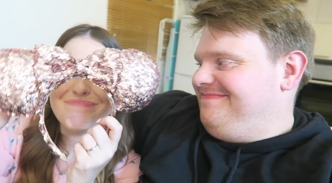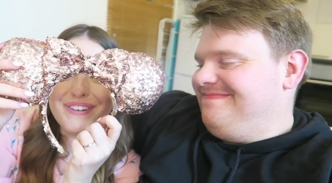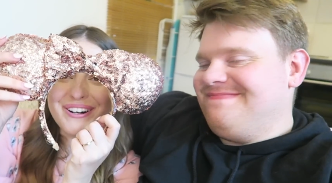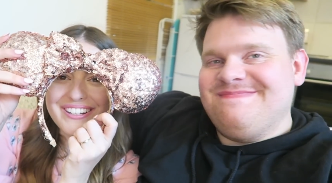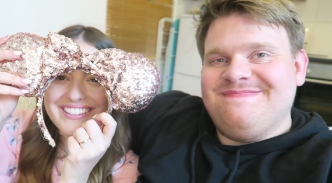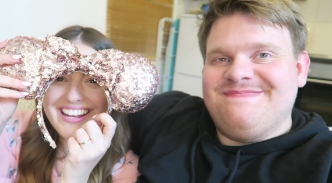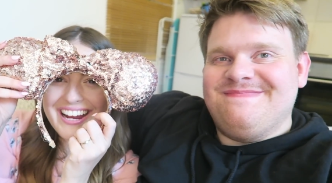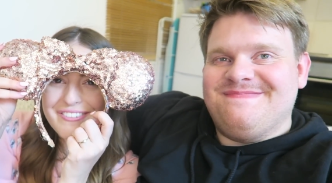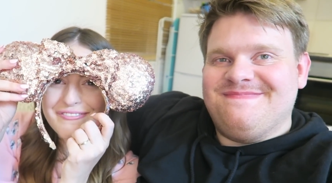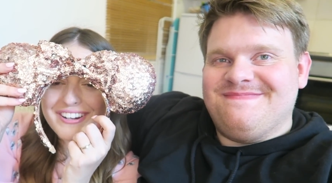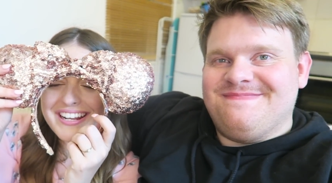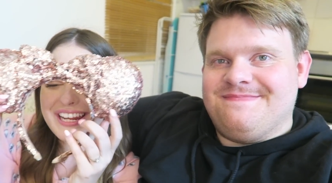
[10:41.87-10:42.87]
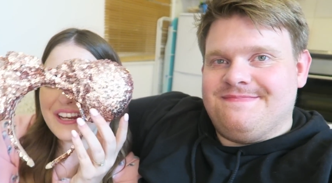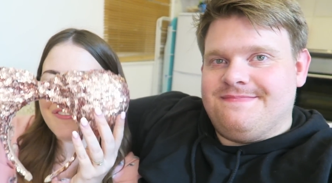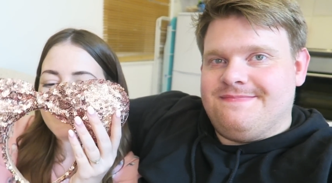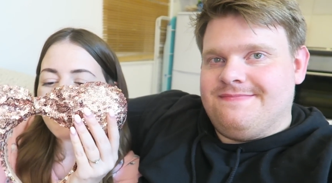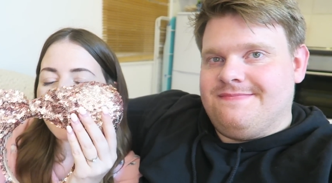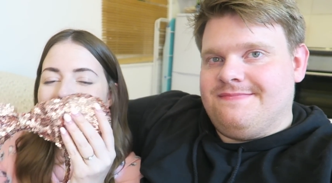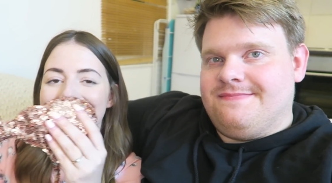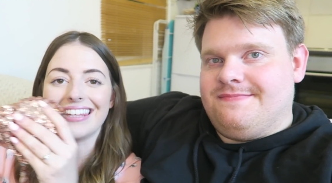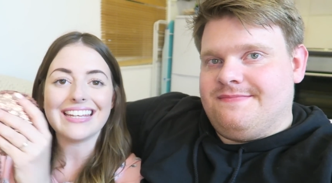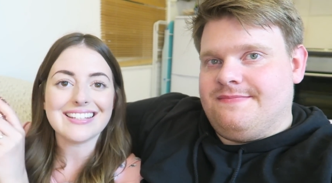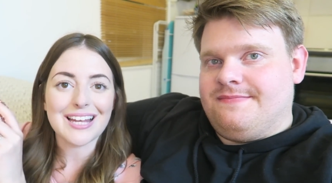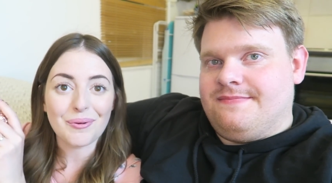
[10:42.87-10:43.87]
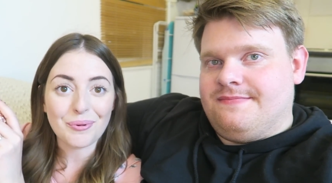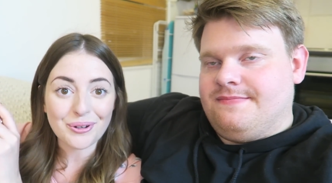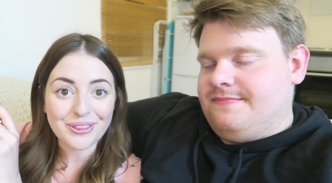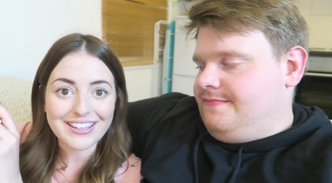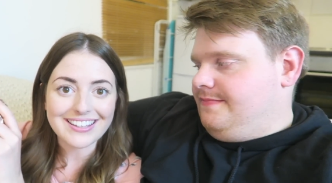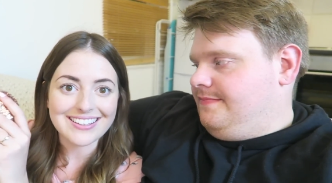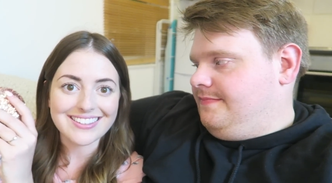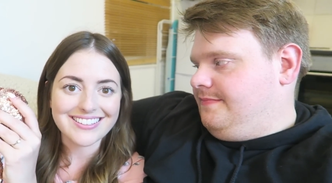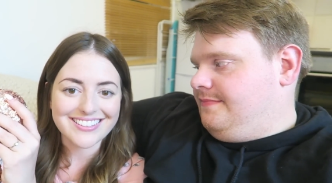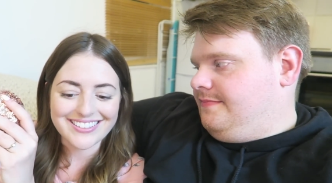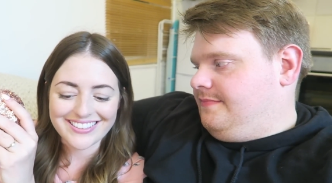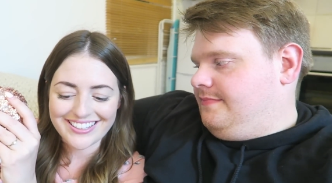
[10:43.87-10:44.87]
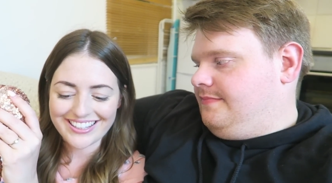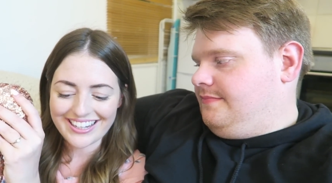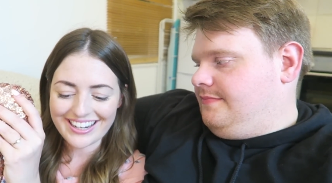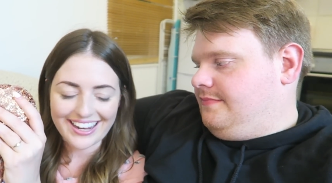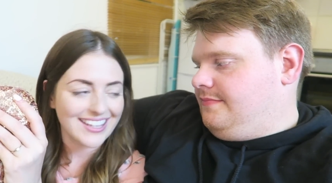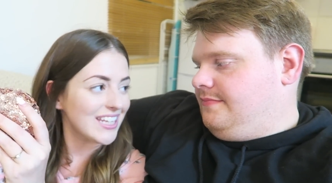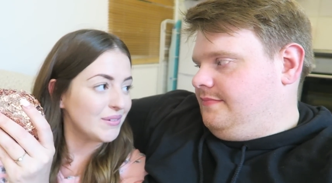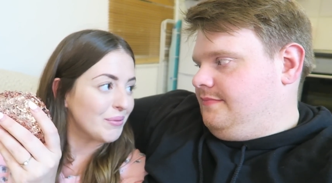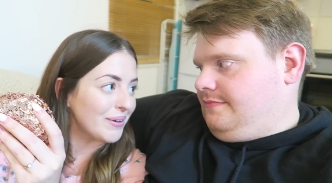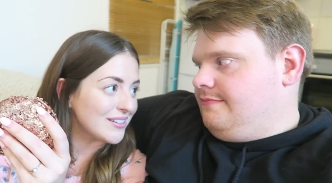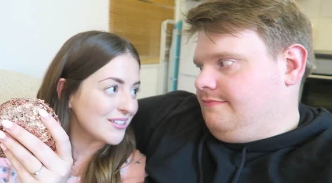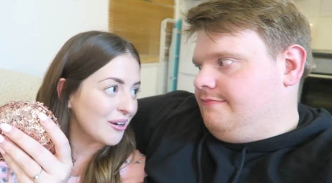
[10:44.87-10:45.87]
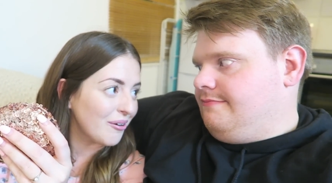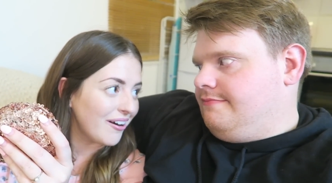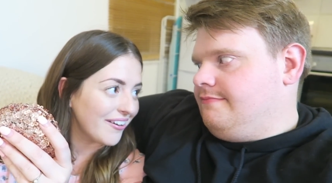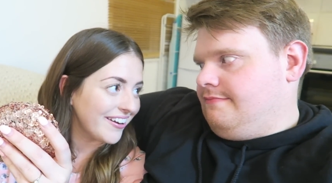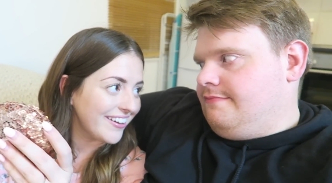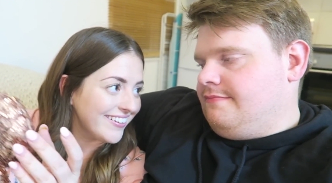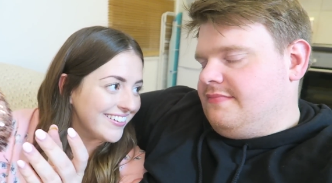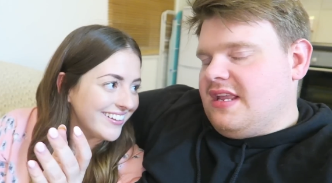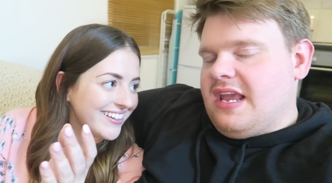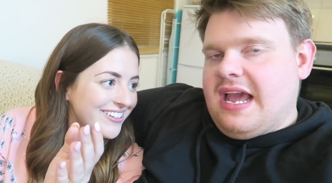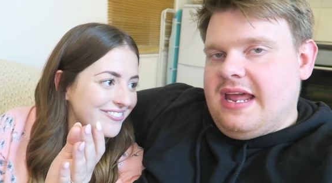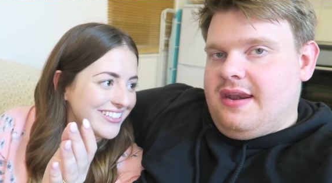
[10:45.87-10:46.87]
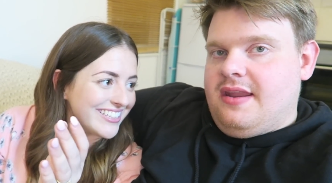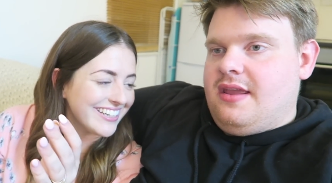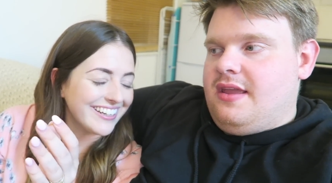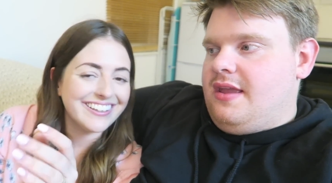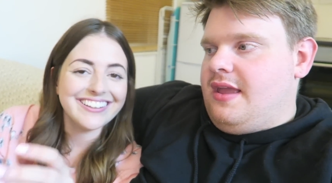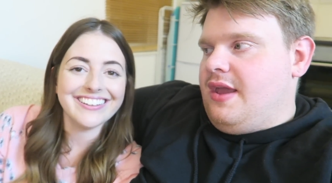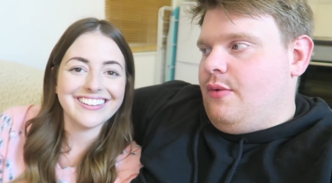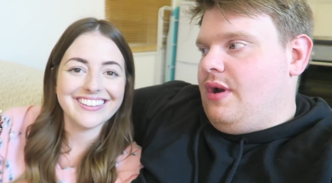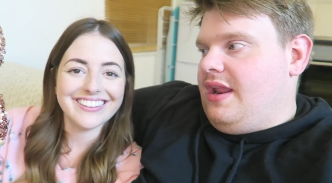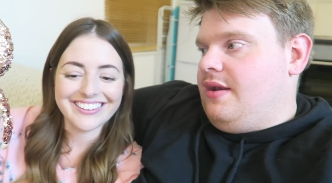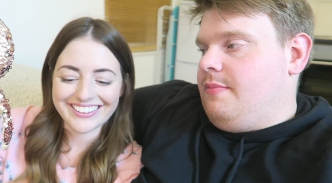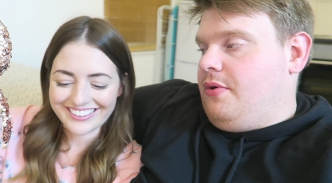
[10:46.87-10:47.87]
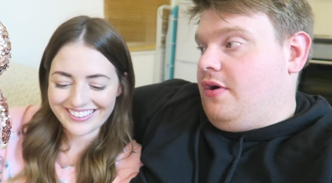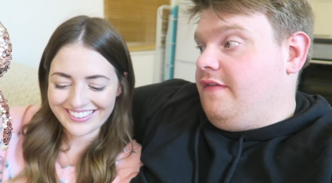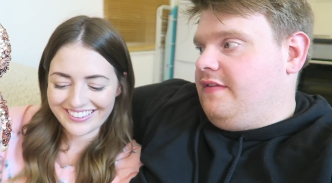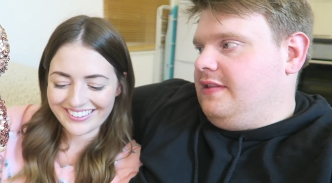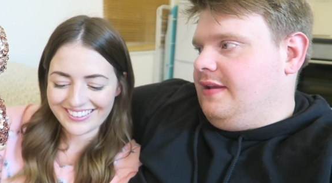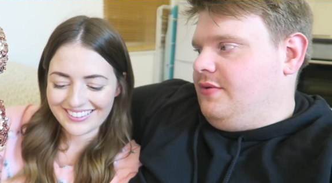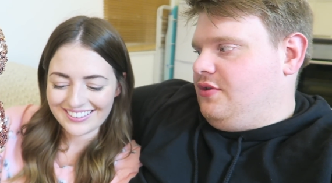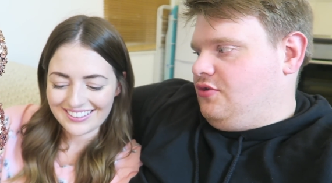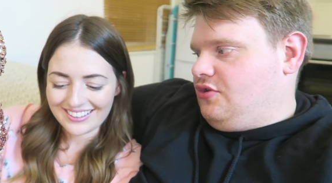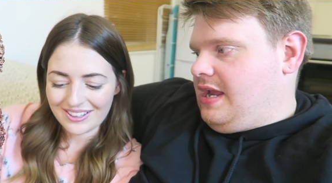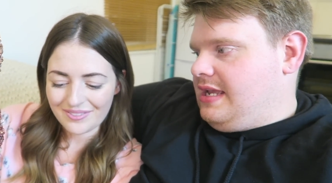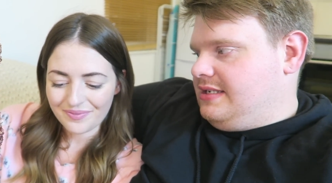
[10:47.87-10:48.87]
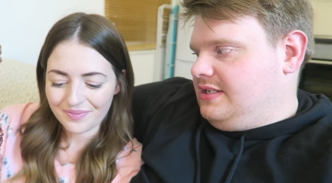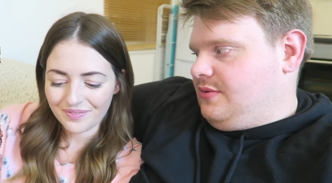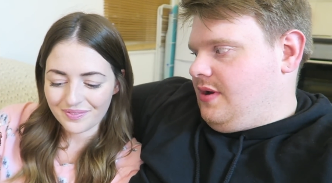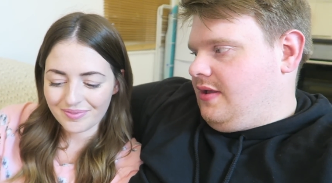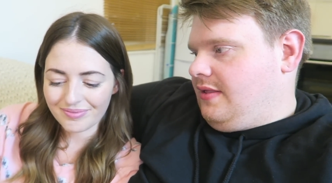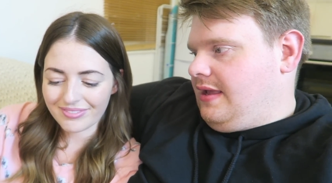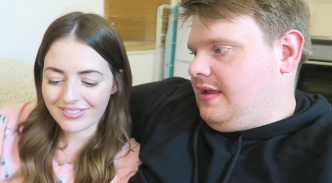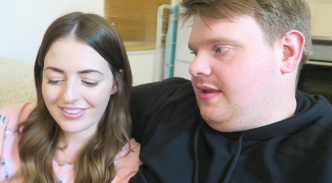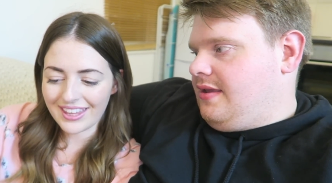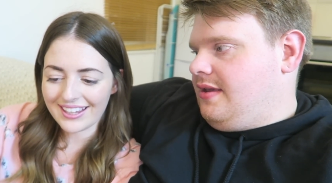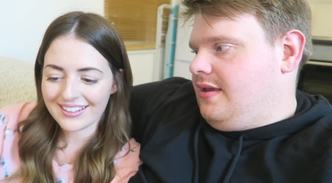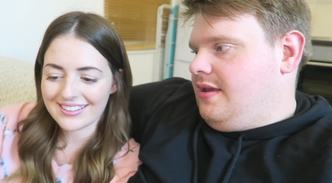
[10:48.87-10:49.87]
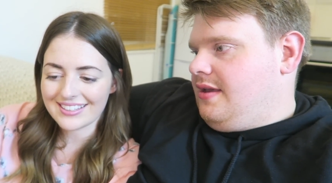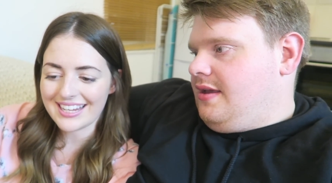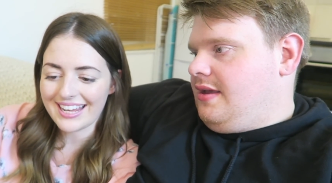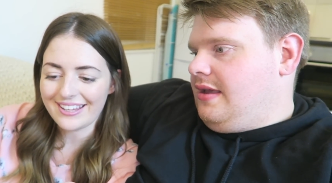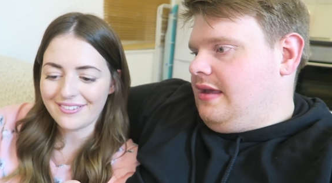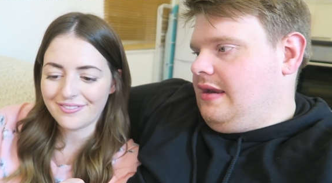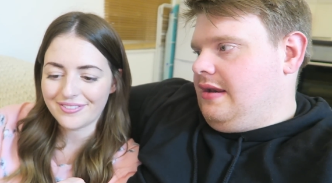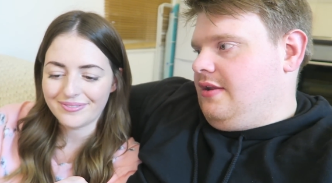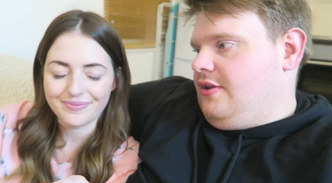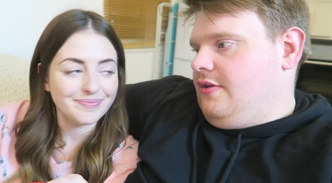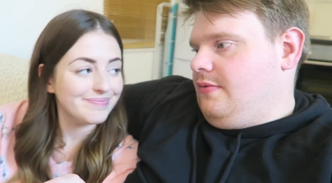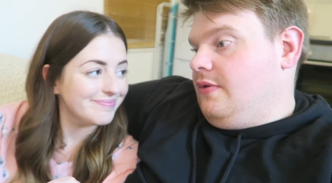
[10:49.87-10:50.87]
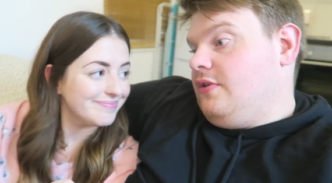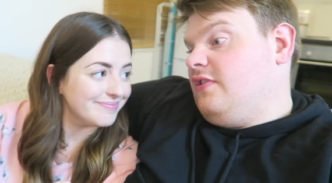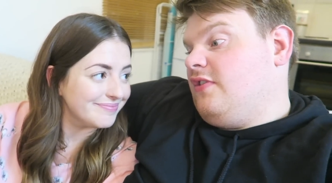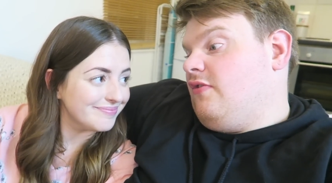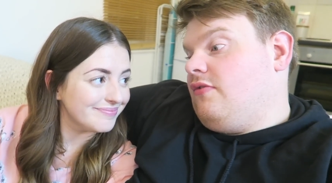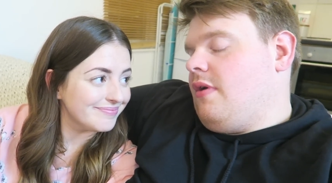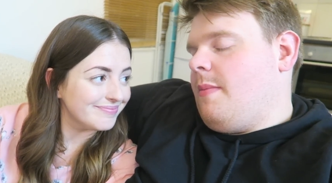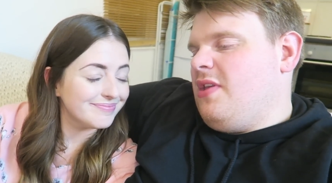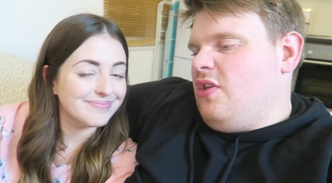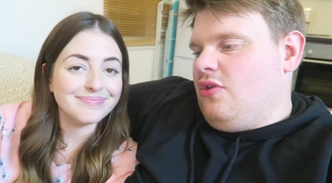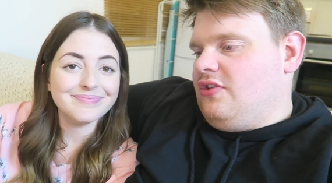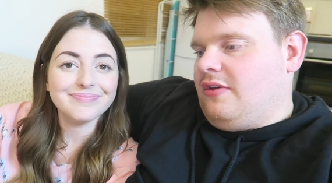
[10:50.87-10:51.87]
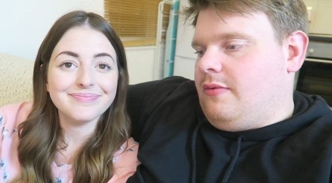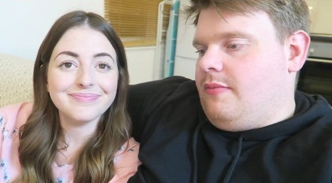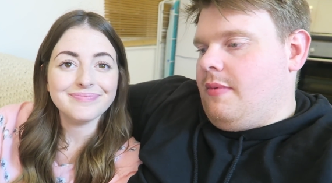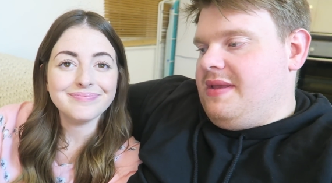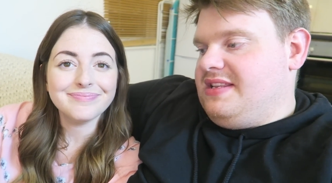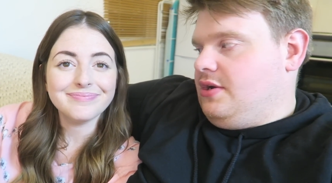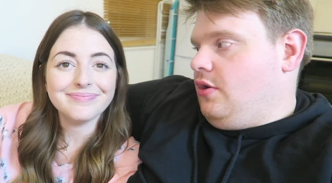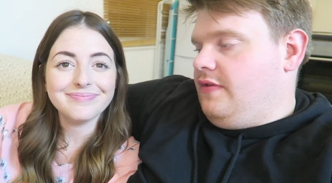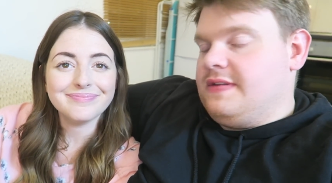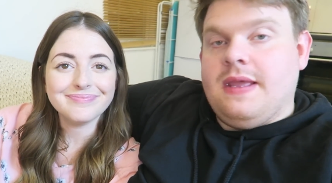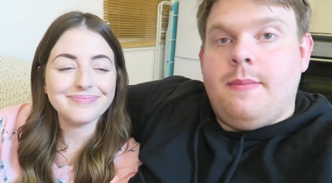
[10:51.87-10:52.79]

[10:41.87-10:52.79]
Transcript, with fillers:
Speaker 1: But I really loved wearing these. I wore these to the night that we went to Ohana
Speaker 2: and for dinner. It went perfectly with your dress as well. Like, thanks, Dave. And you looked, I mean, you looked amazing all the